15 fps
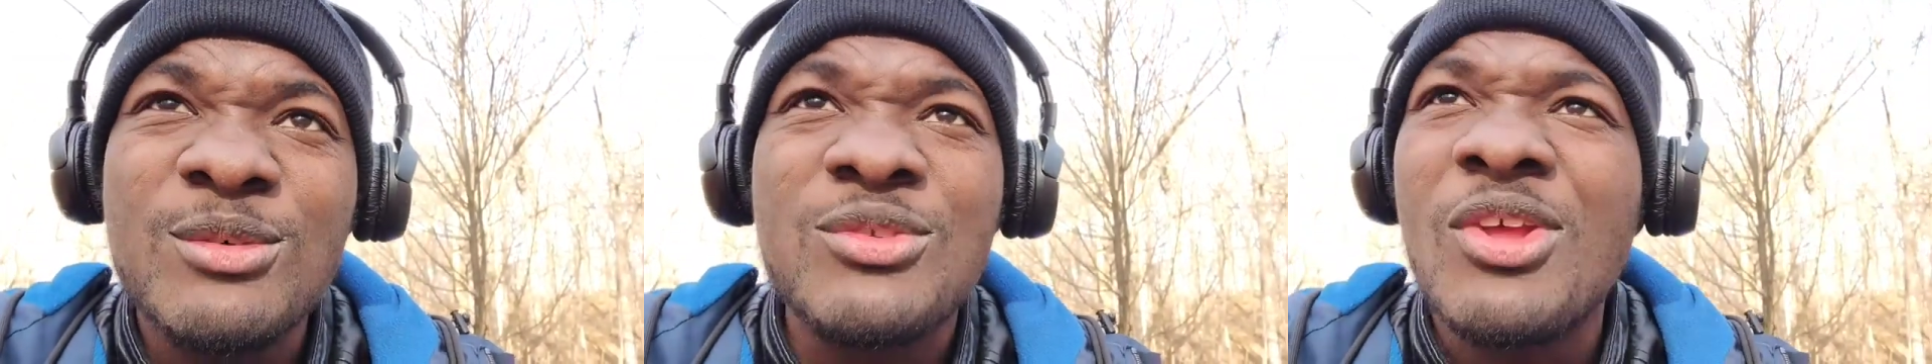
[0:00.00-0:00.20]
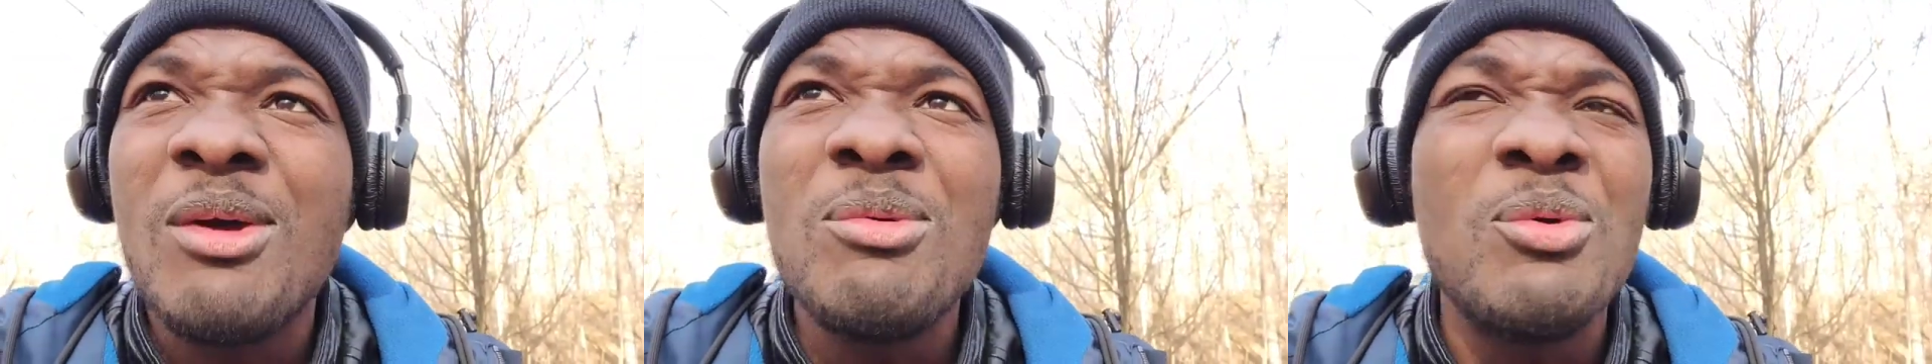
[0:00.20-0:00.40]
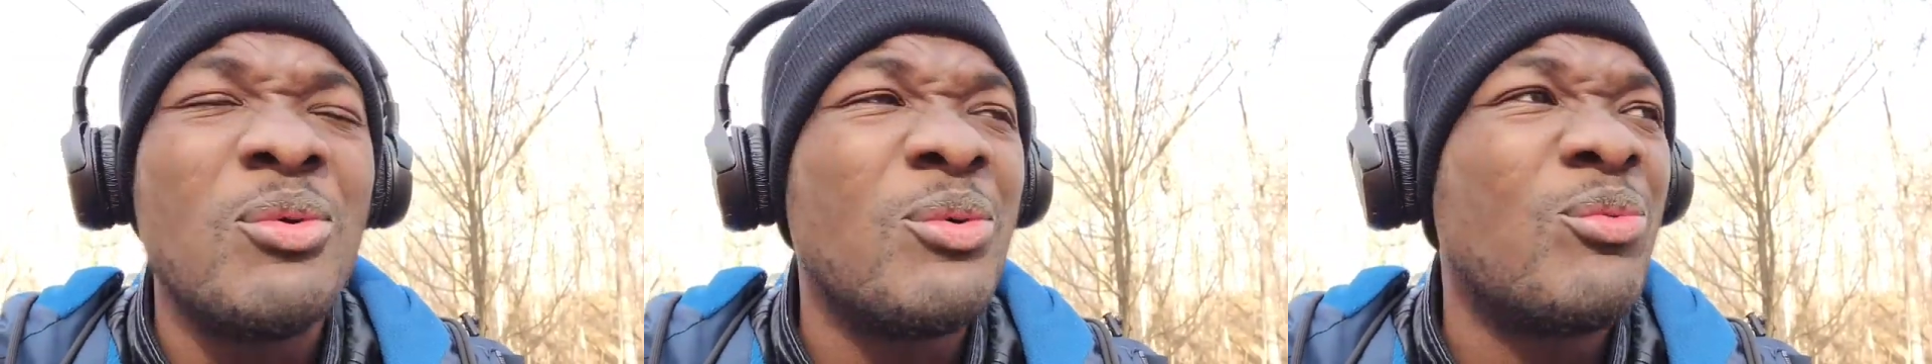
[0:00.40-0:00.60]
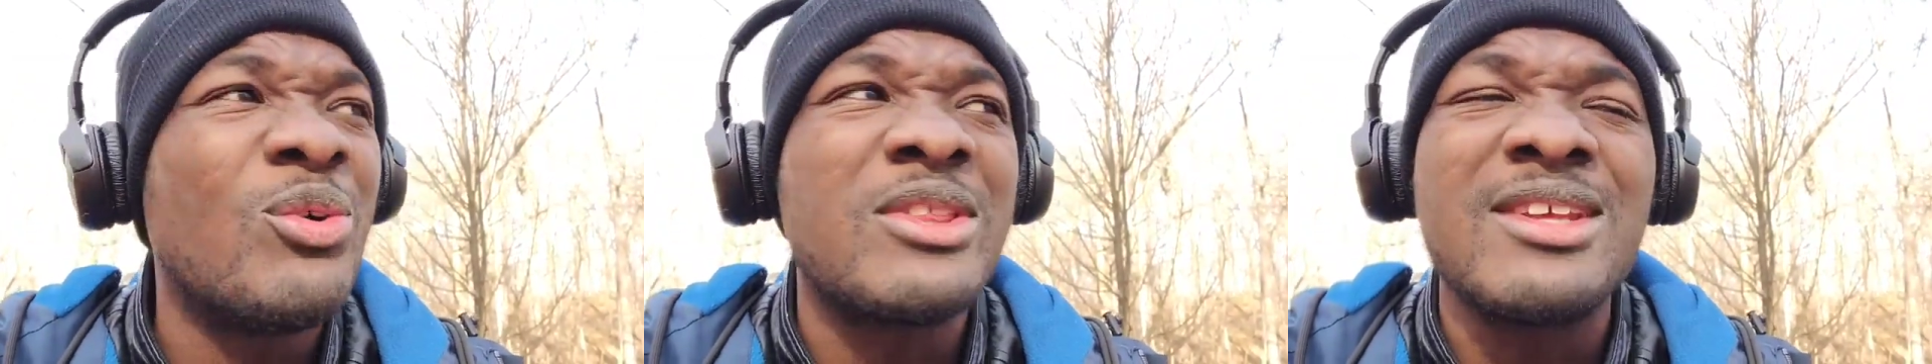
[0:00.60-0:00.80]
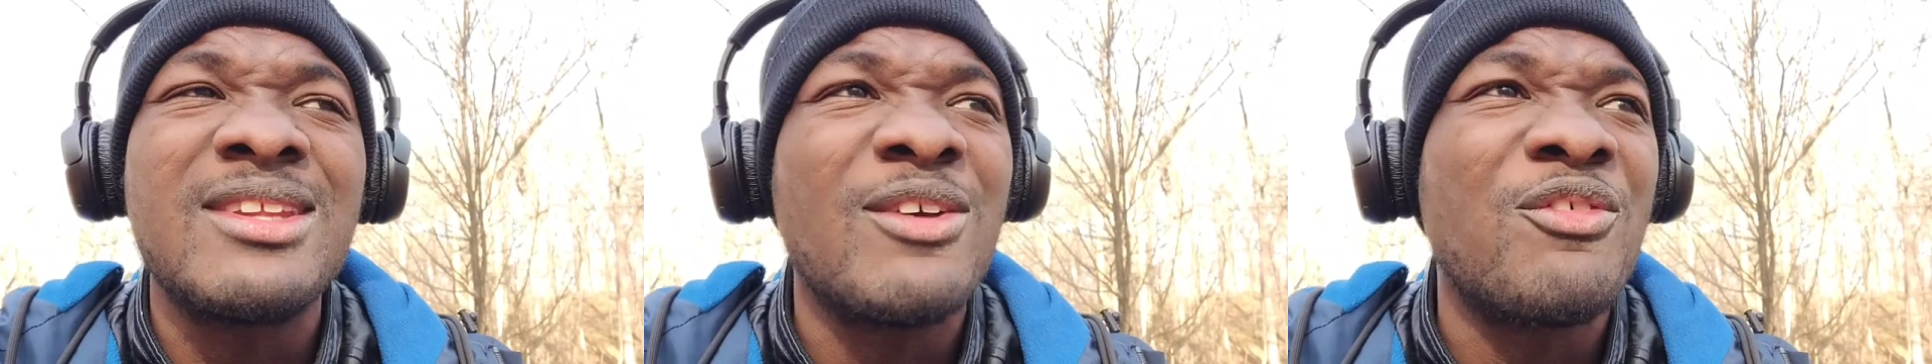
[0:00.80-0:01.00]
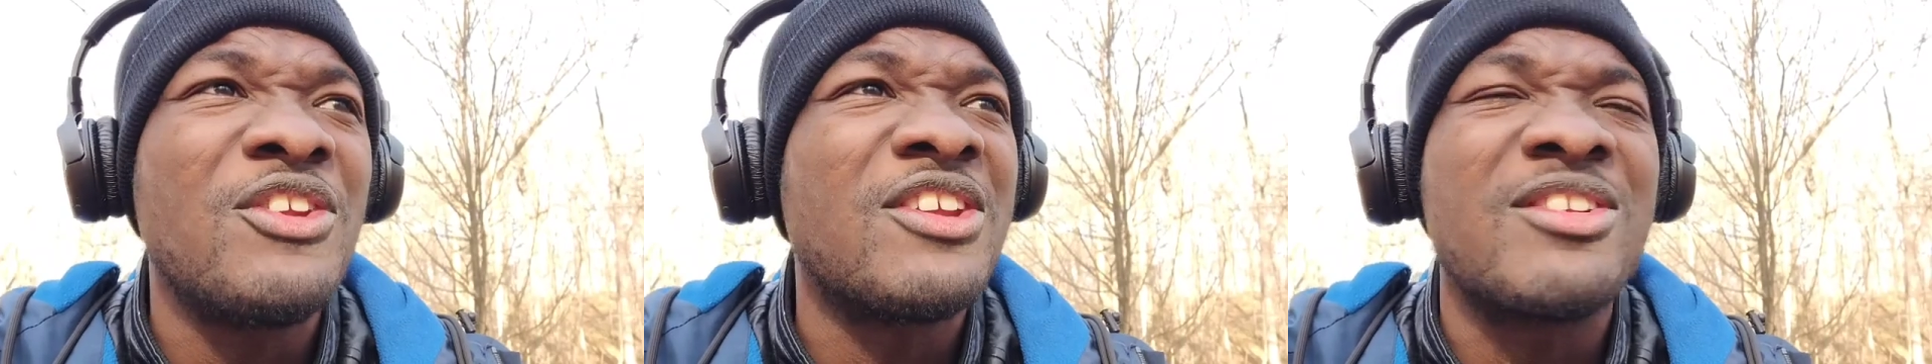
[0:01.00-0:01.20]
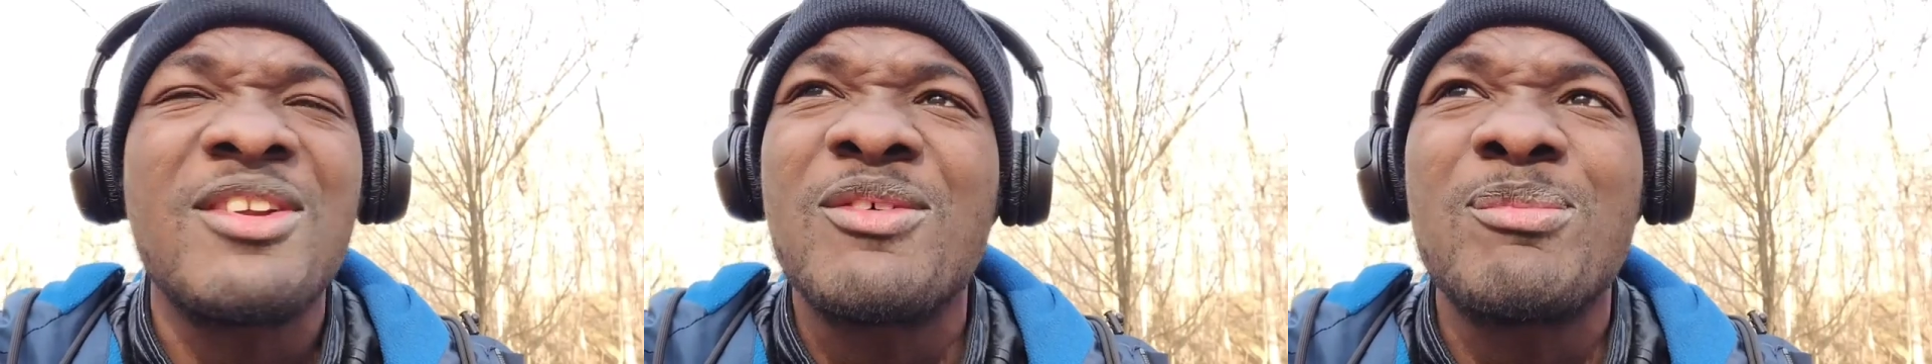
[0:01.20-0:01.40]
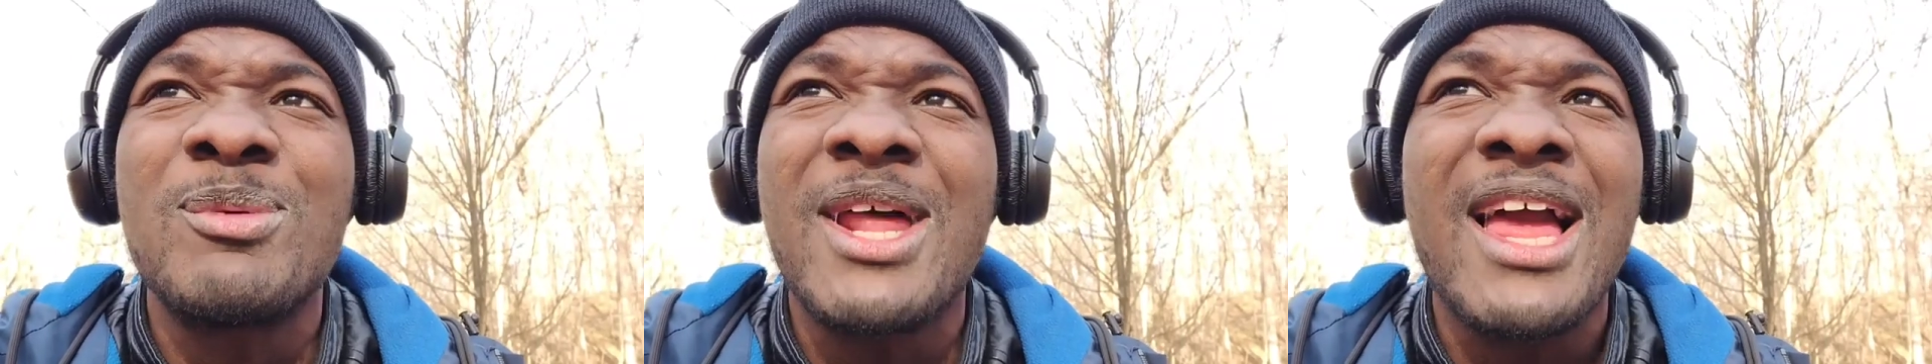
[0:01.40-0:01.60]
Tell me what the definition
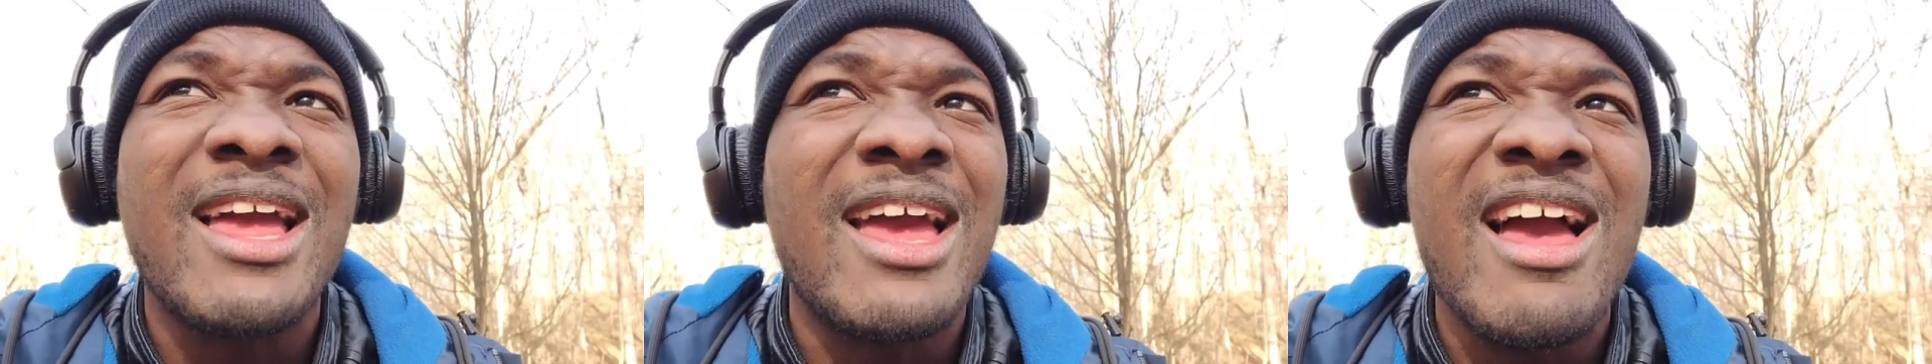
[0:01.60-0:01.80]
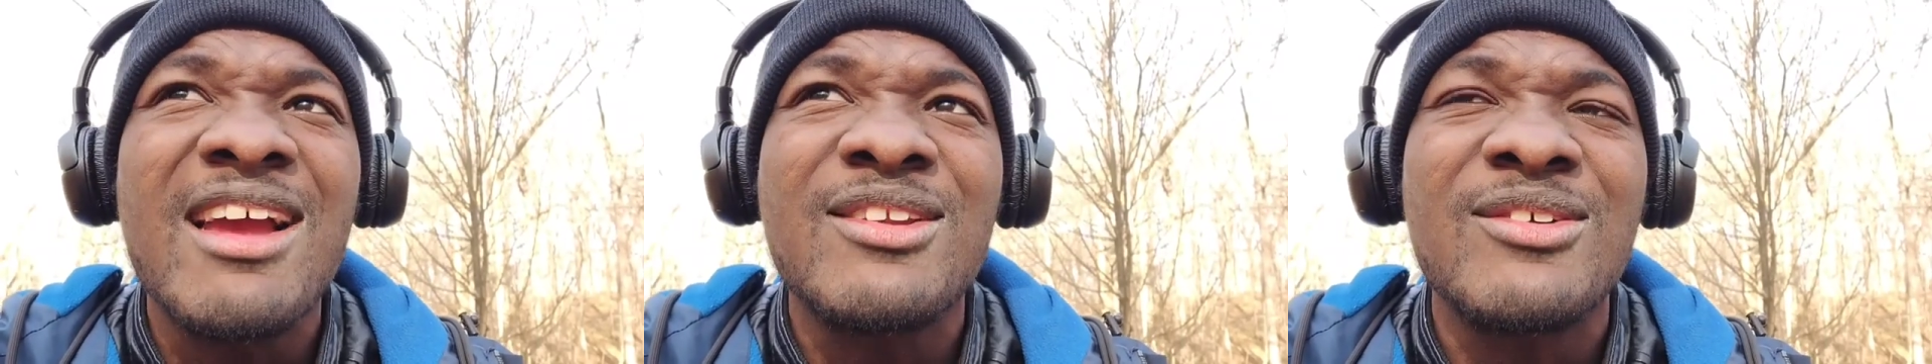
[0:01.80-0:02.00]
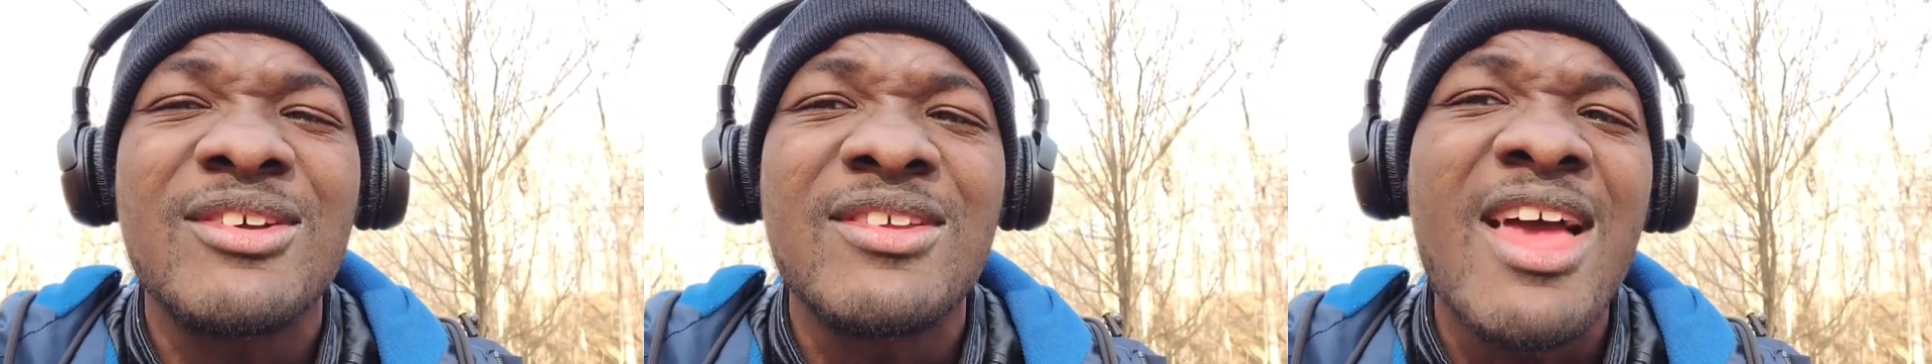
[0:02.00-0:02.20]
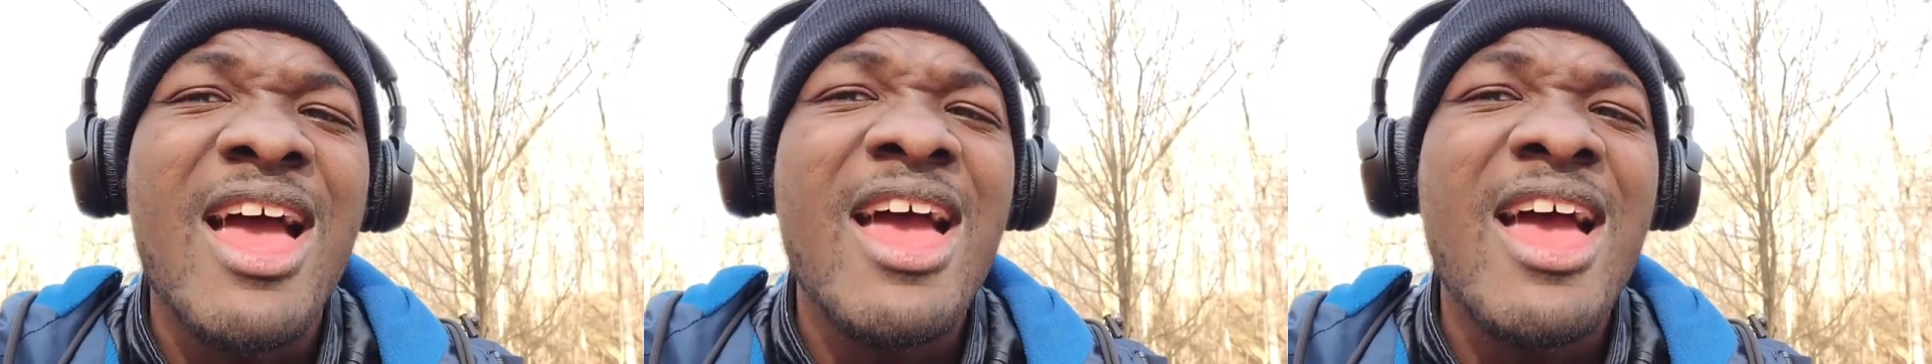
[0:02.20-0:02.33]
of a black actor is.